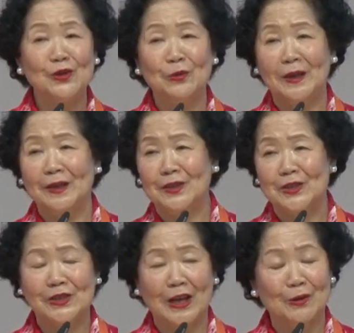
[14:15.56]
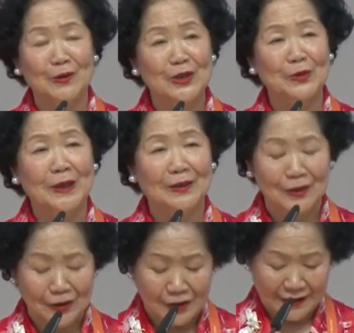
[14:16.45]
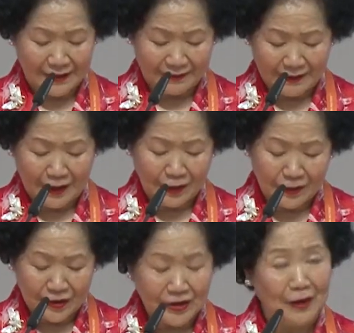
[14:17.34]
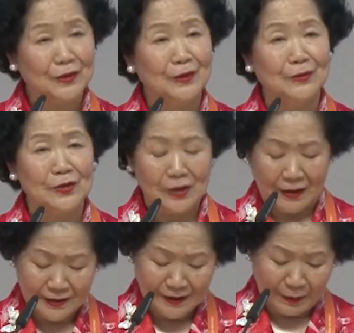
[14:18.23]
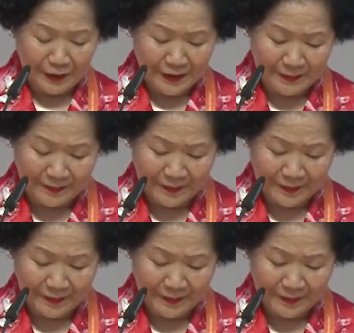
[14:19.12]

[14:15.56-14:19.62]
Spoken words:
so many distinguished speakers to this afternoon's summit.